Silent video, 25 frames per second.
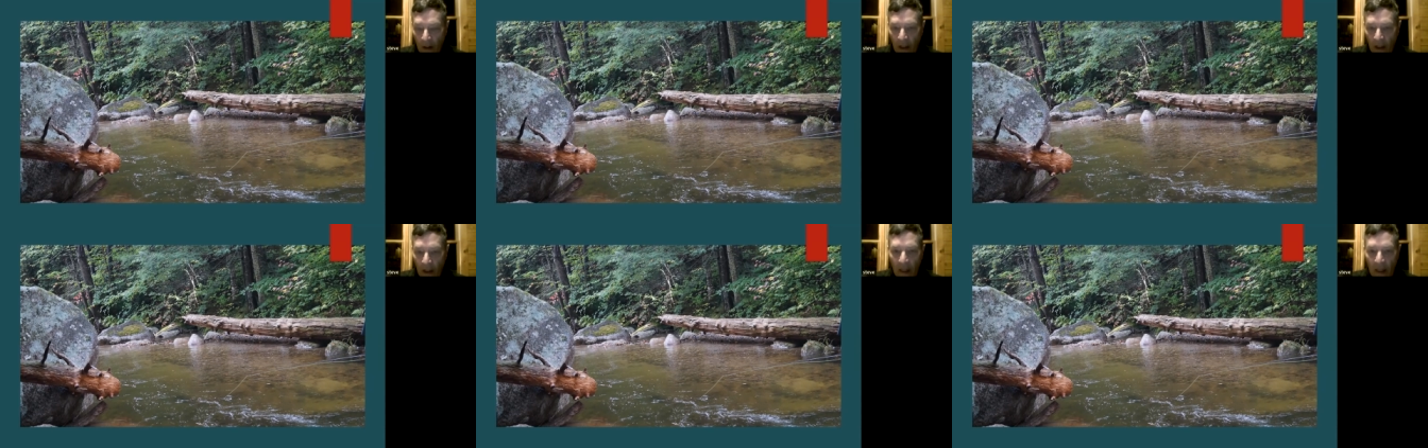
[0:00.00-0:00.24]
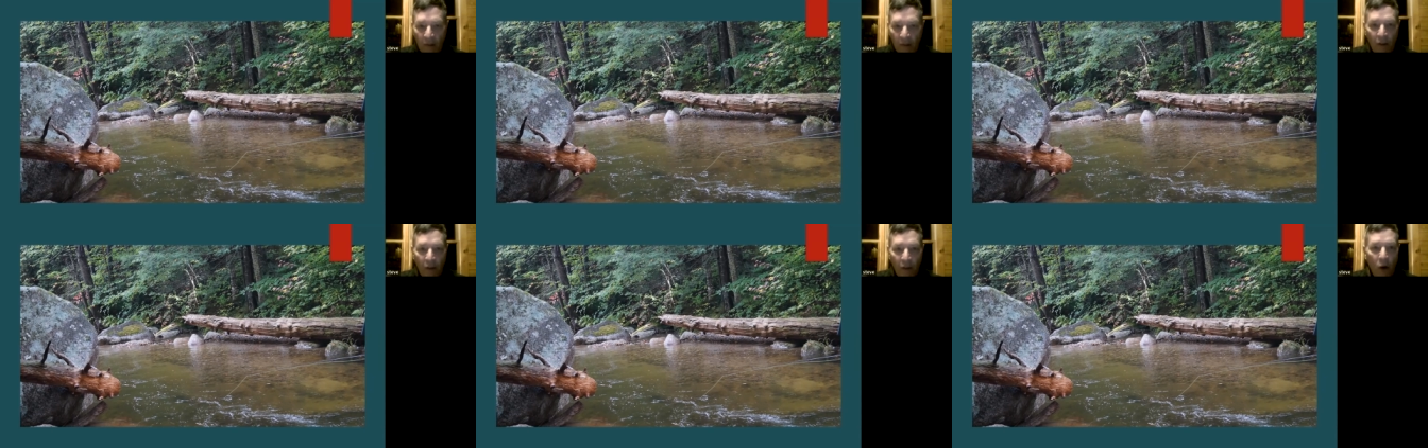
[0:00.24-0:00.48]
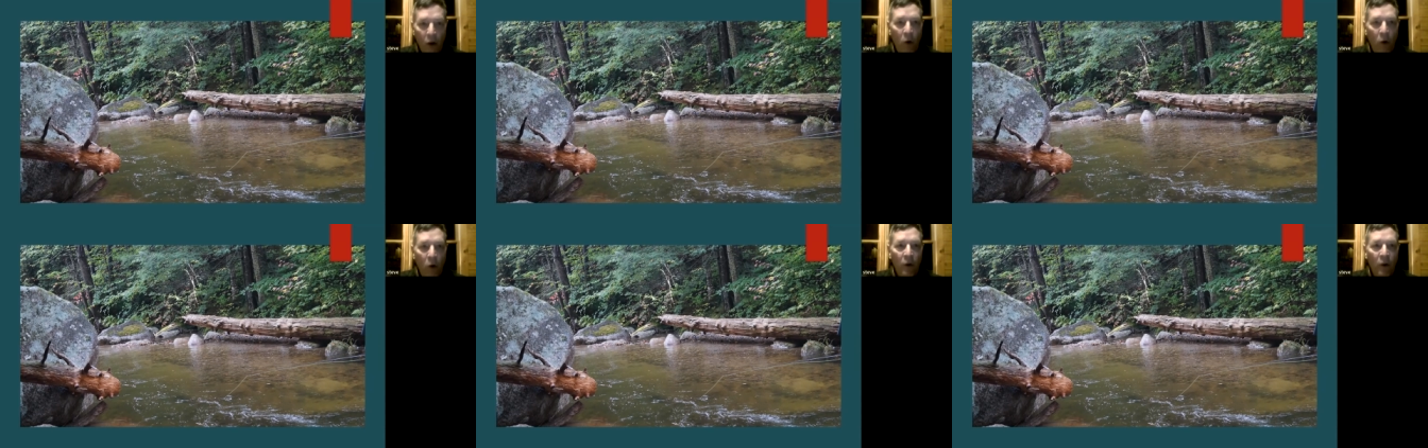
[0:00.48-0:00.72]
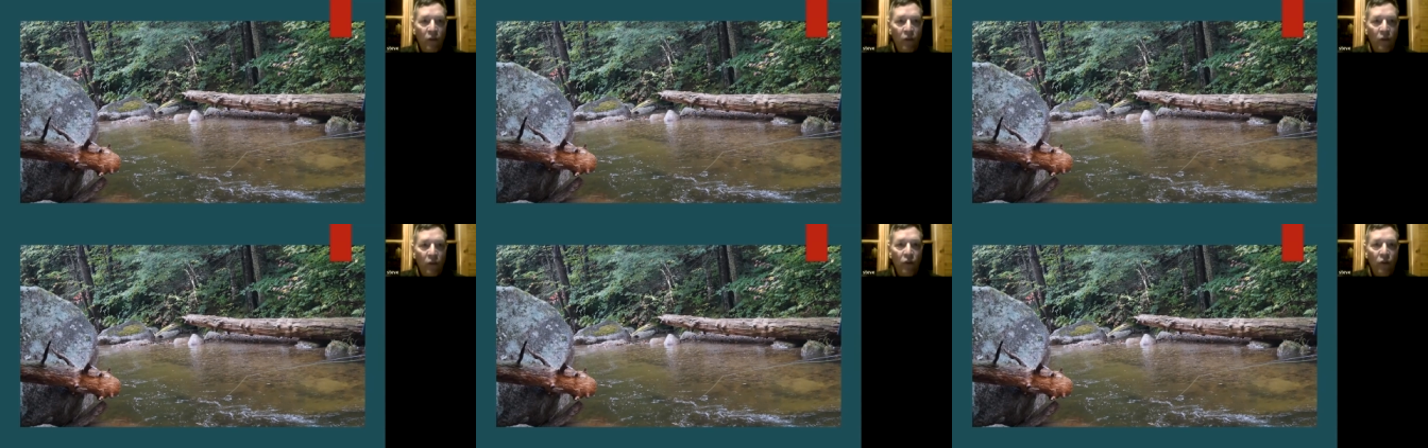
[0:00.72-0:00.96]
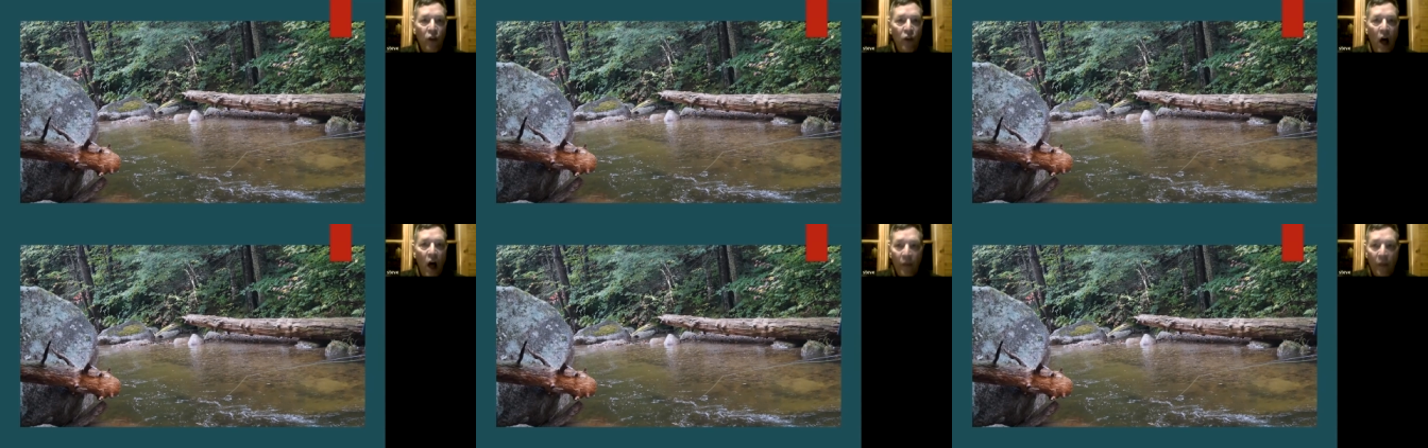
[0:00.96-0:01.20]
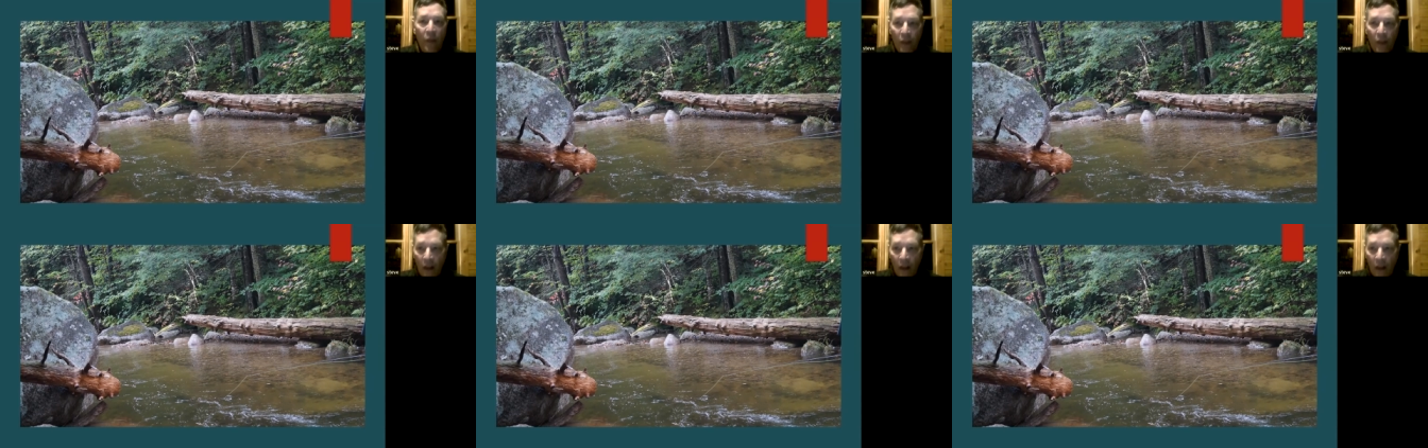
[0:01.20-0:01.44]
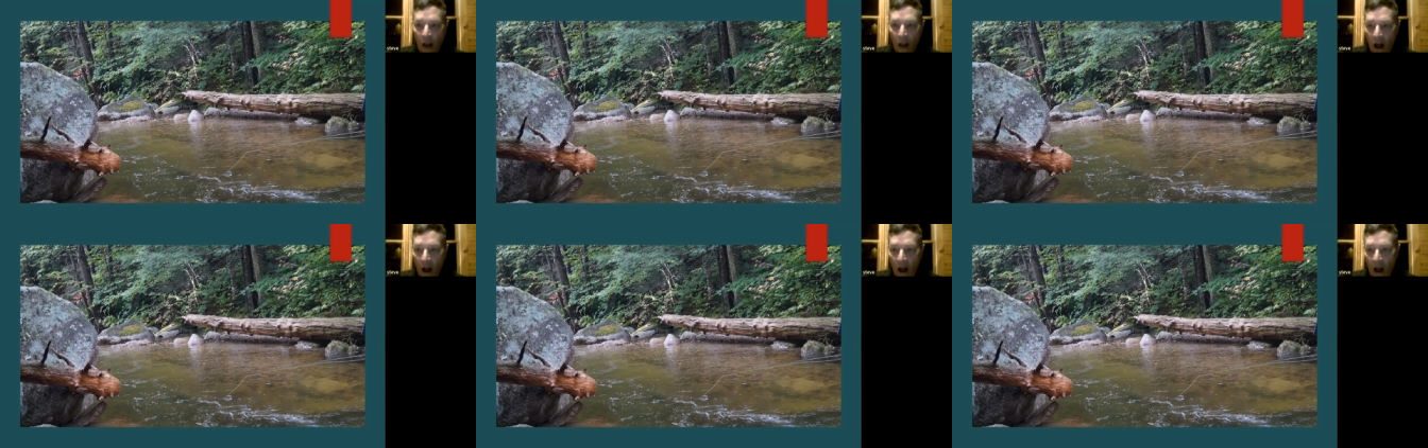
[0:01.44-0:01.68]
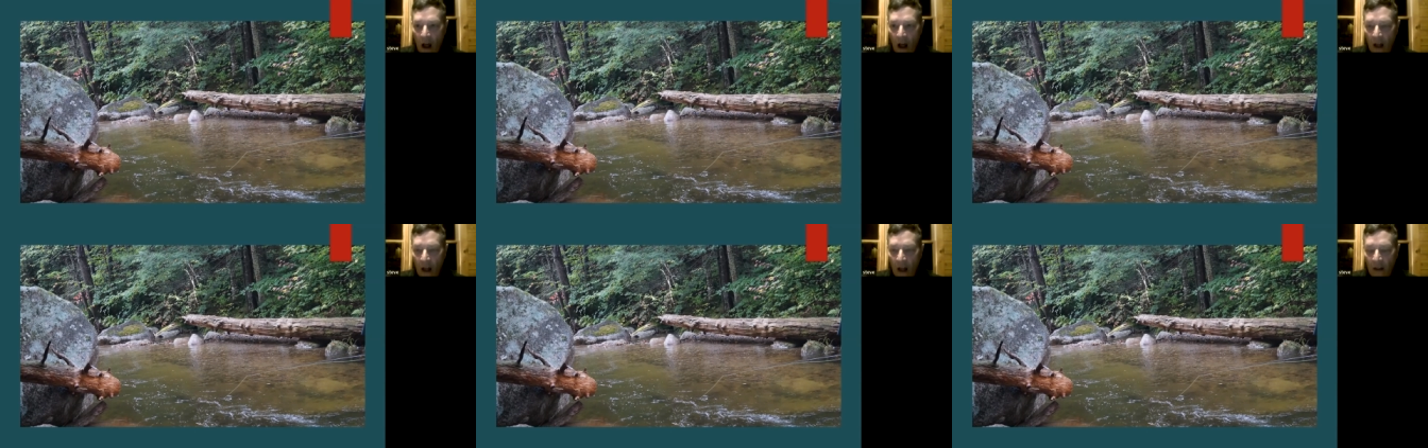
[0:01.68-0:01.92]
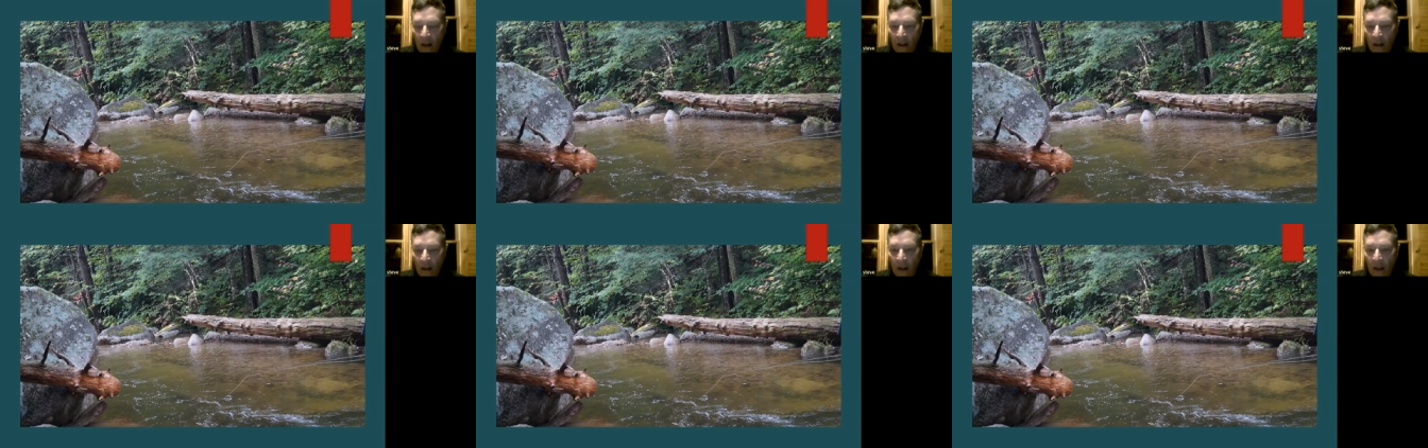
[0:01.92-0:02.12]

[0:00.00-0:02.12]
even though it's not the law,